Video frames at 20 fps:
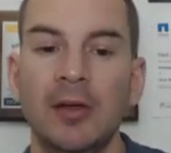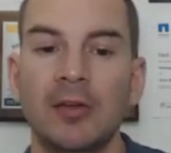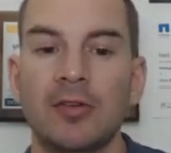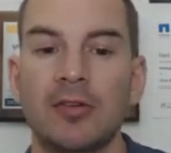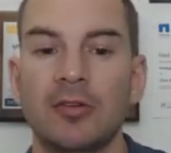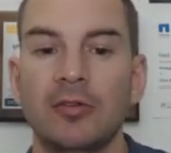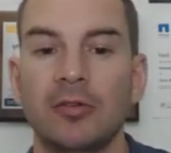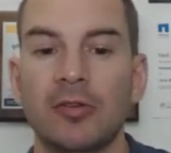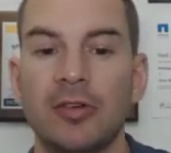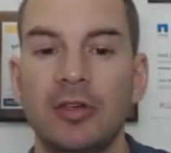
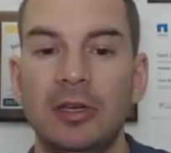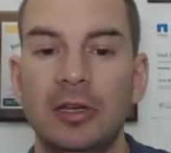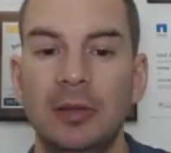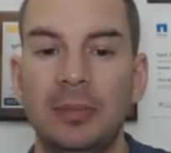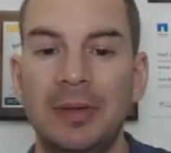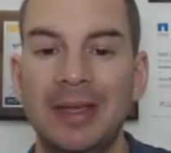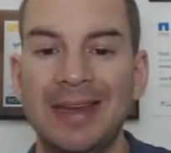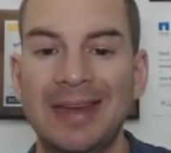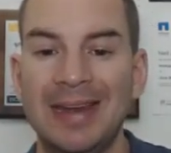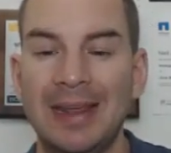Show
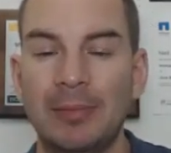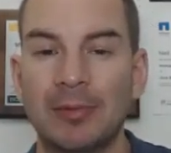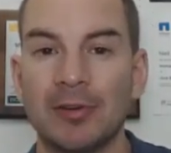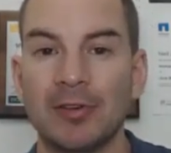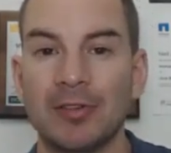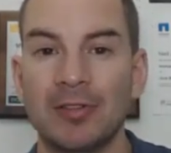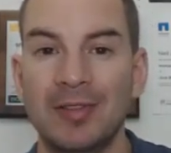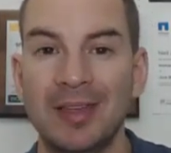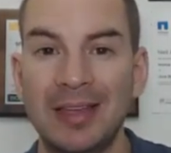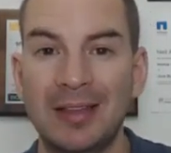CDP
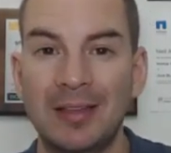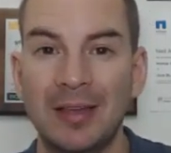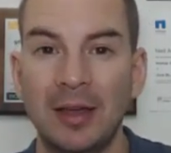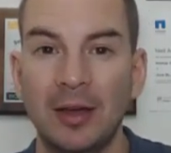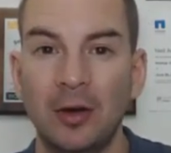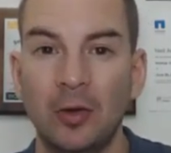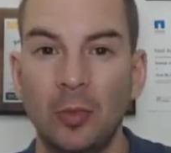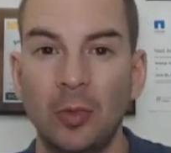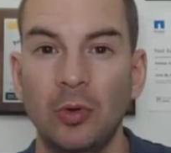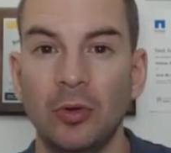neighbors
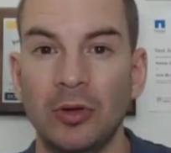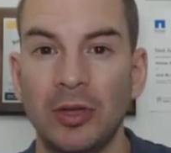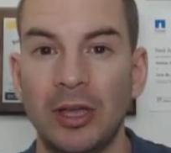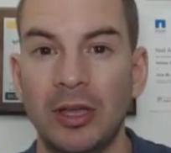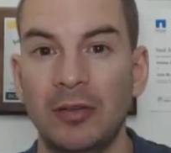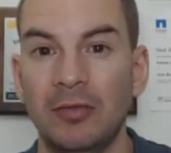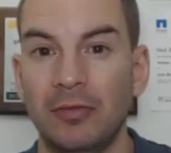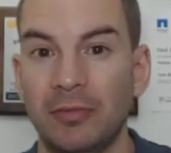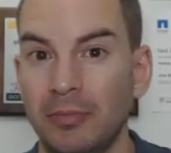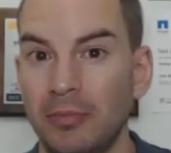detail will
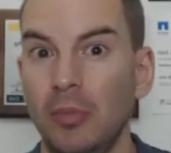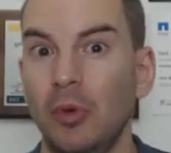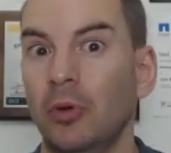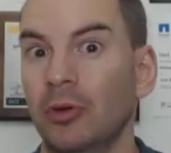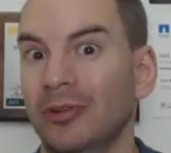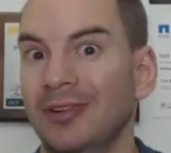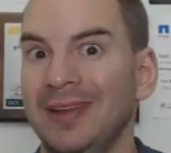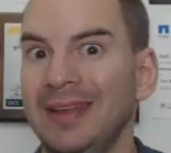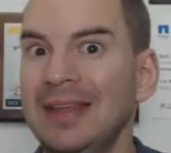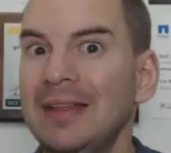give
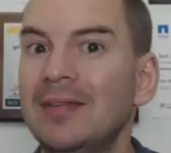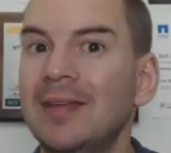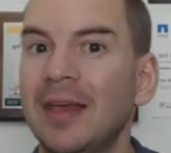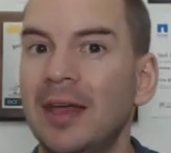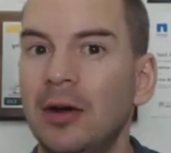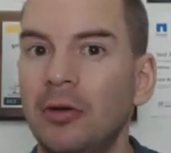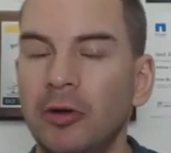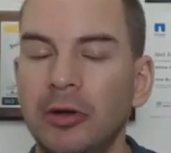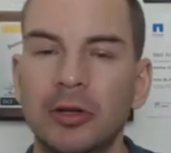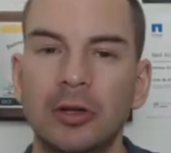more
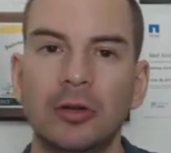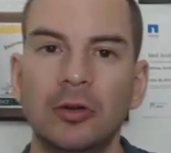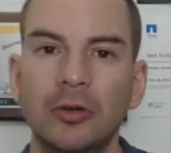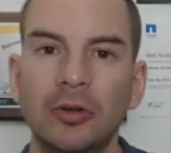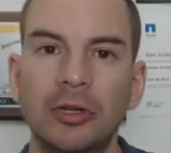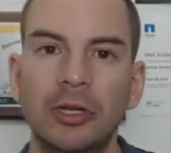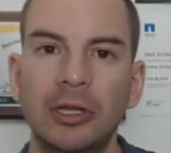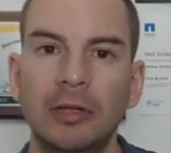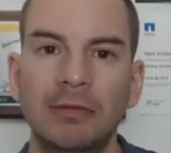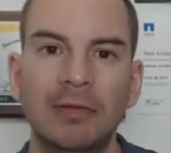detail,
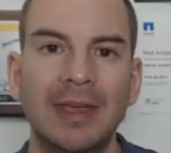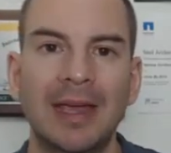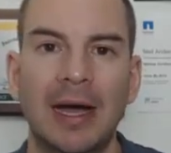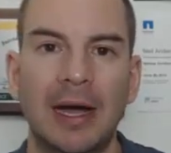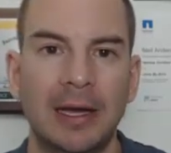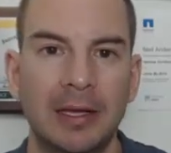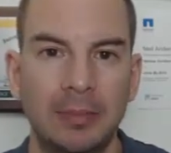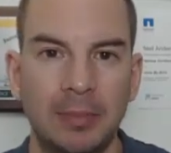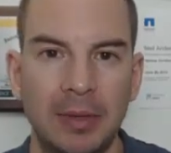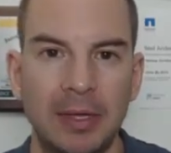including the
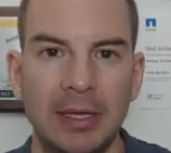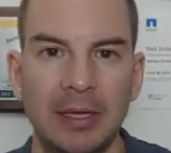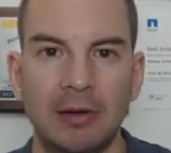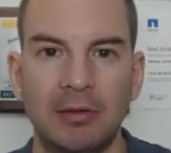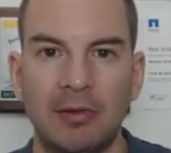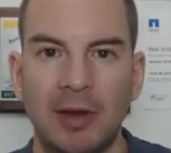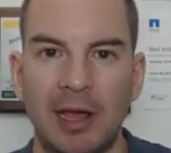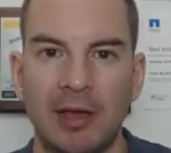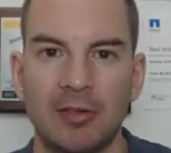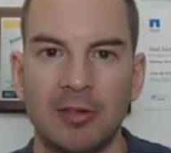IP
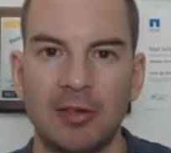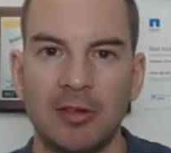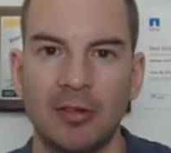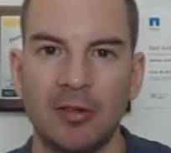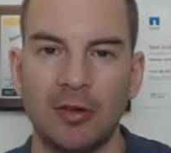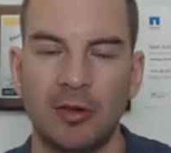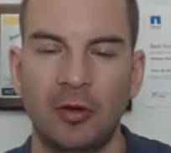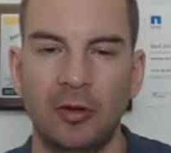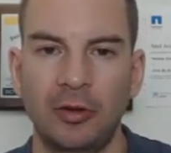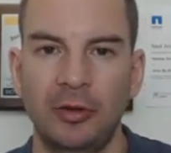
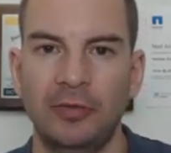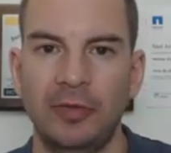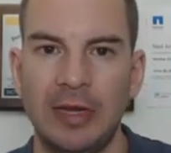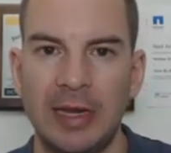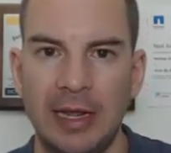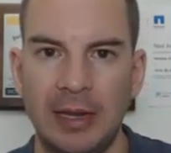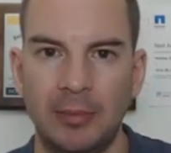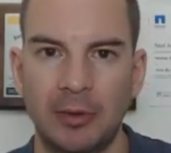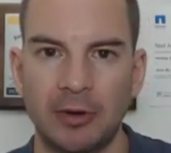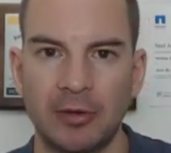addresses on the
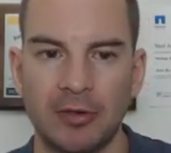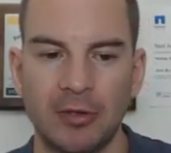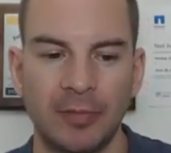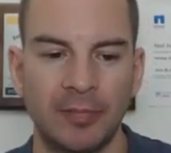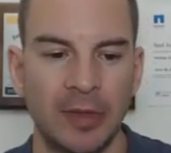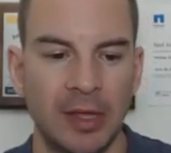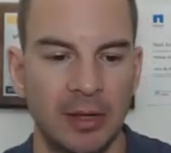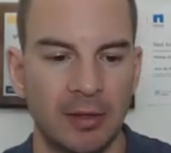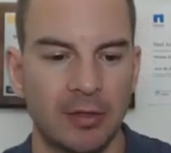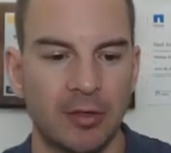neighbors.
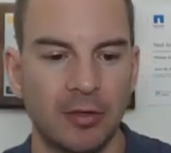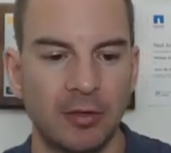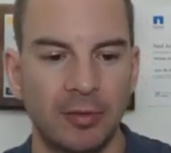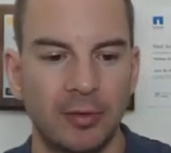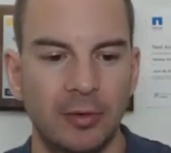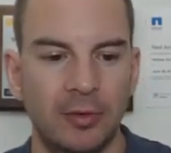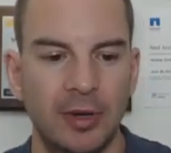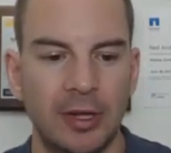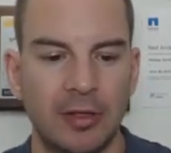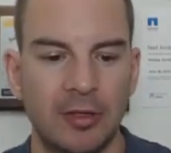So
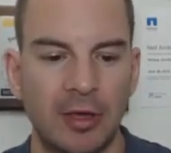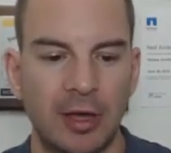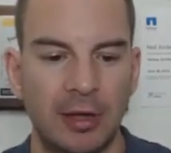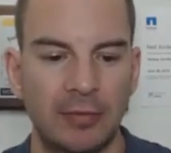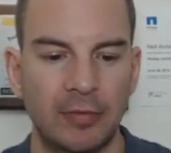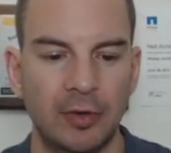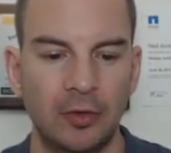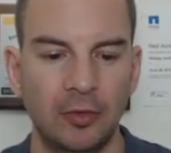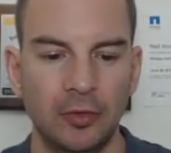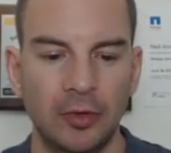let's
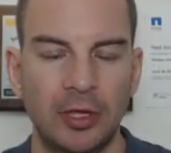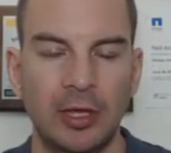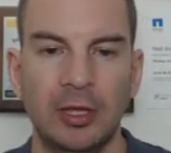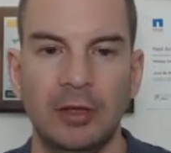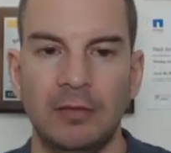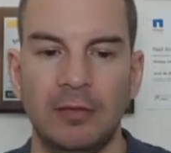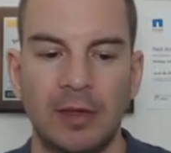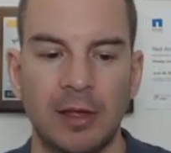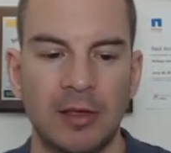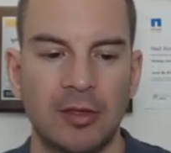have a look
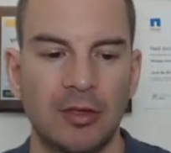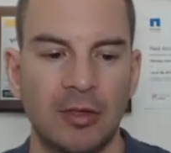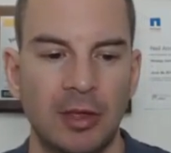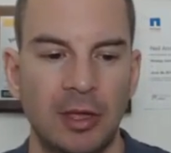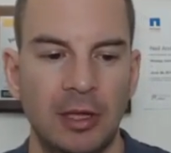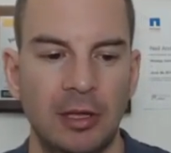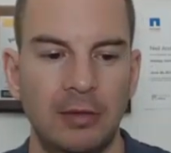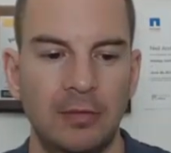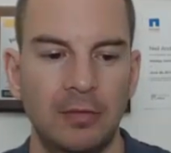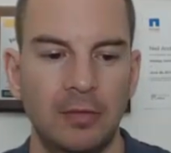at this
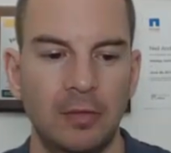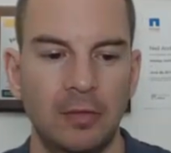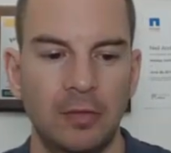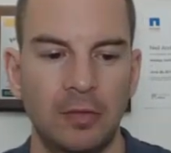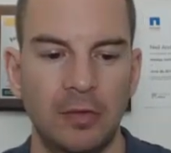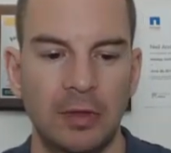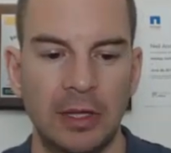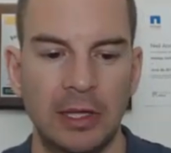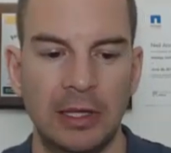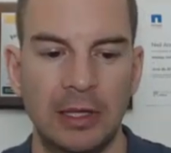in
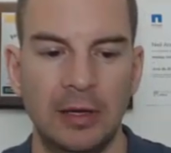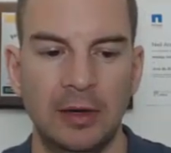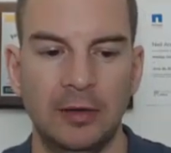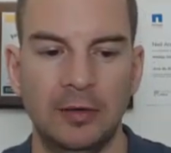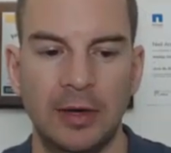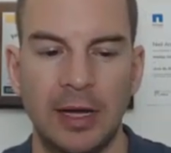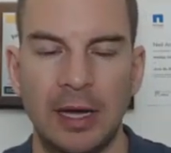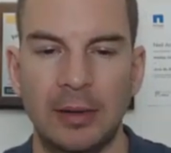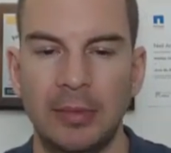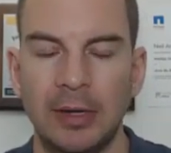the
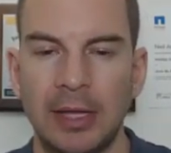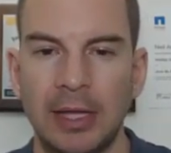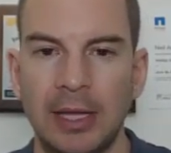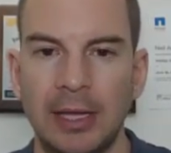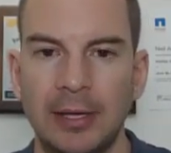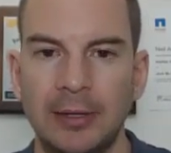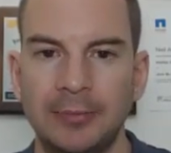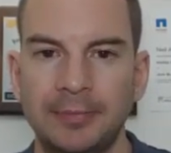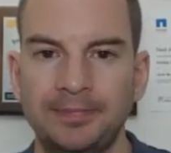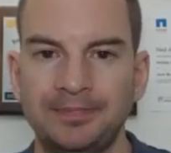lab
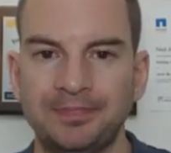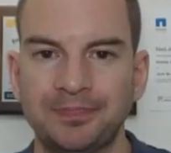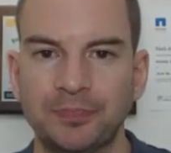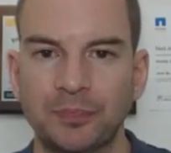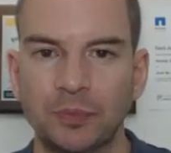again.